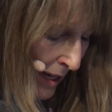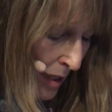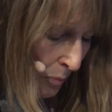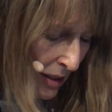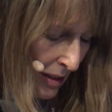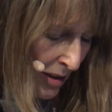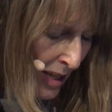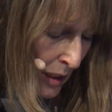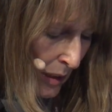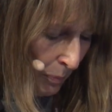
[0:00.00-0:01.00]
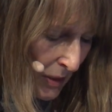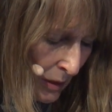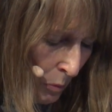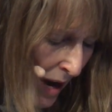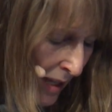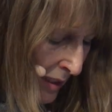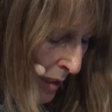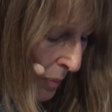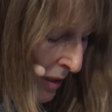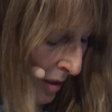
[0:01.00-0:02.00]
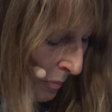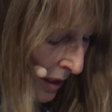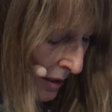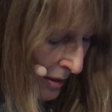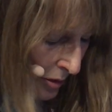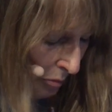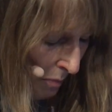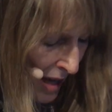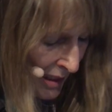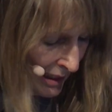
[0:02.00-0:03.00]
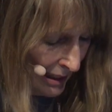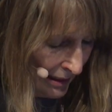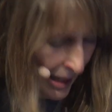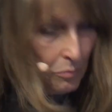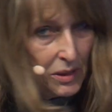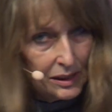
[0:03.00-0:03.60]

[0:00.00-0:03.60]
can be grasped, the vital parameters or muscle can be